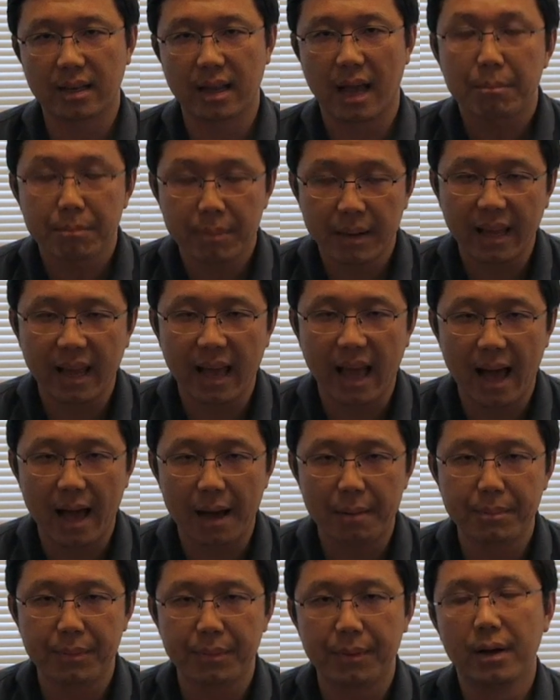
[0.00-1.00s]
gambling
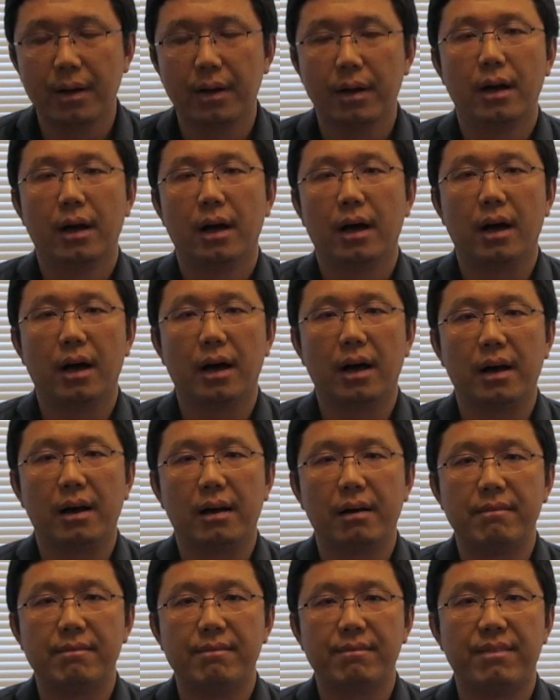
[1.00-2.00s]
app,
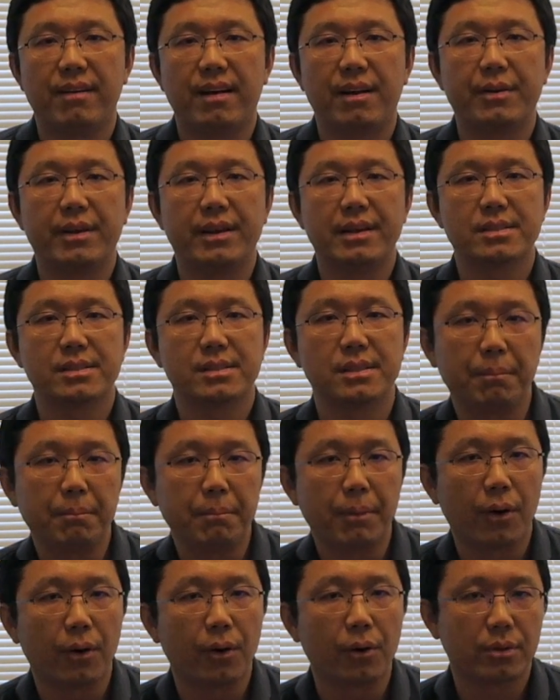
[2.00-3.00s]
very
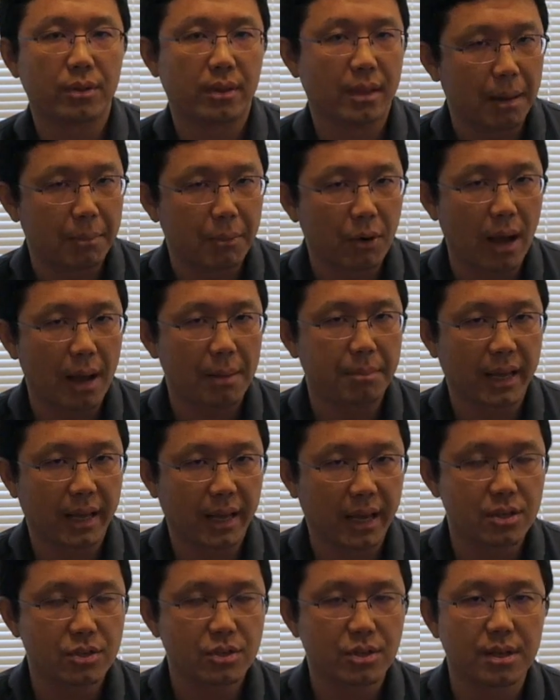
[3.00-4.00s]
simple demo
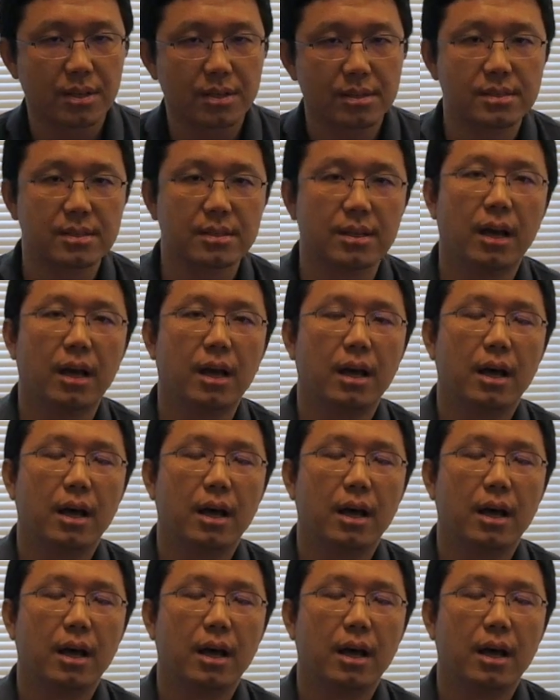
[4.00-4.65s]
applications,